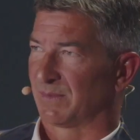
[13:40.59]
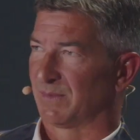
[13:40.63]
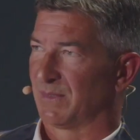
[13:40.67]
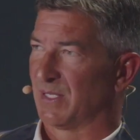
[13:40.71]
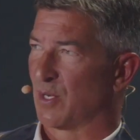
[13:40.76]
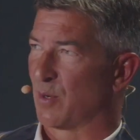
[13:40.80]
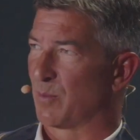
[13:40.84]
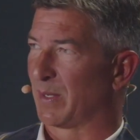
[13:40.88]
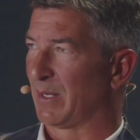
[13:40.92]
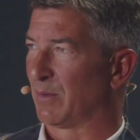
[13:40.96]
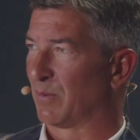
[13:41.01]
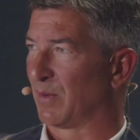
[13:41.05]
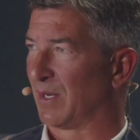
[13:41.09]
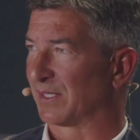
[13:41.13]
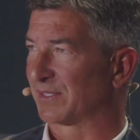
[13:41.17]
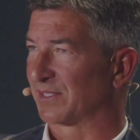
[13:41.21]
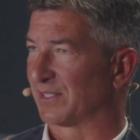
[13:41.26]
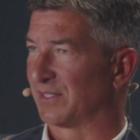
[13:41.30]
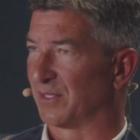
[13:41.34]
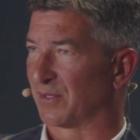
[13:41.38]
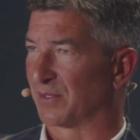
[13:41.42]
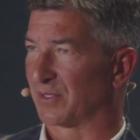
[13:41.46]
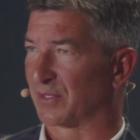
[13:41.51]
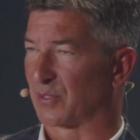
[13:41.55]
Nobody
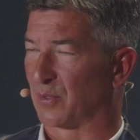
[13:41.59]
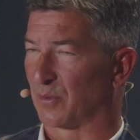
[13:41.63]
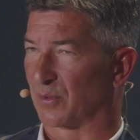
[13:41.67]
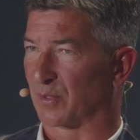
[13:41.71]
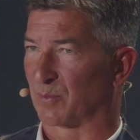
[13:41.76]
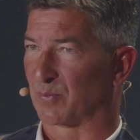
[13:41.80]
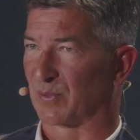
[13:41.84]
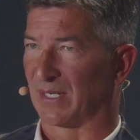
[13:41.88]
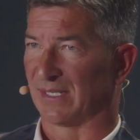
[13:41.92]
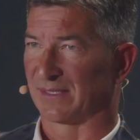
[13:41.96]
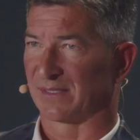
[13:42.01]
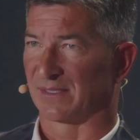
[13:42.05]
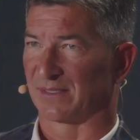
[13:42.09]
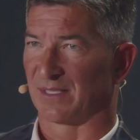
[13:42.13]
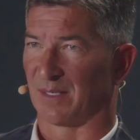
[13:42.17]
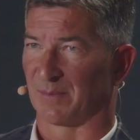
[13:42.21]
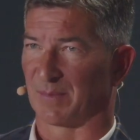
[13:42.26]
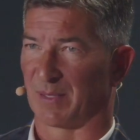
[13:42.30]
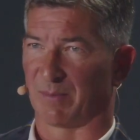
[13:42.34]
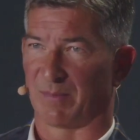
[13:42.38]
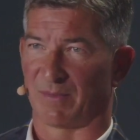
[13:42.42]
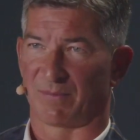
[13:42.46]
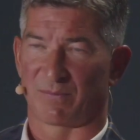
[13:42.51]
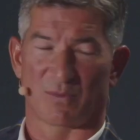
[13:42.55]
wants to know the total price of
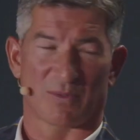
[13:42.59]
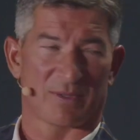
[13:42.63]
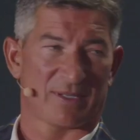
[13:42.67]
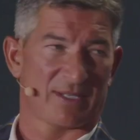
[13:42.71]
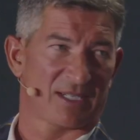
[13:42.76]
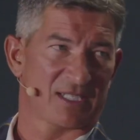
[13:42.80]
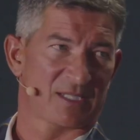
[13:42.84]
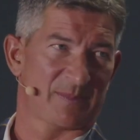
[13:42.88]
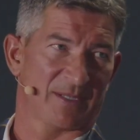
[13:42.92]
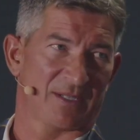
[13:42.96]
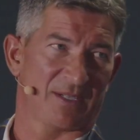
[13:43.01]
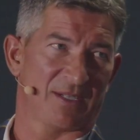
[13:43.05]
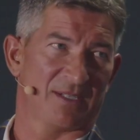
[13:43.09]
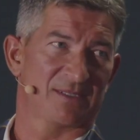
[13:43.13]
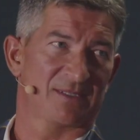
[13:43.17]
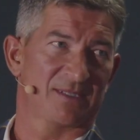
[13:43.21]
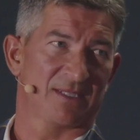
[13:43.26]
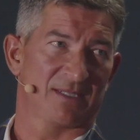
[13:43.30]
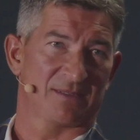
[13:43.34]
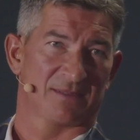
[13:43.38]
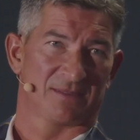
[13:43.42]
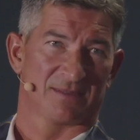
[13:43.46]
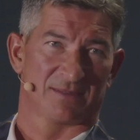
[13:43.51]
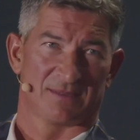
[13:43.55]
something before they
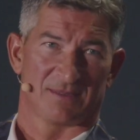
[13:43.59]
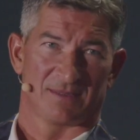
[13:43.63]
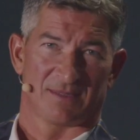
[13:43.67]
experience it.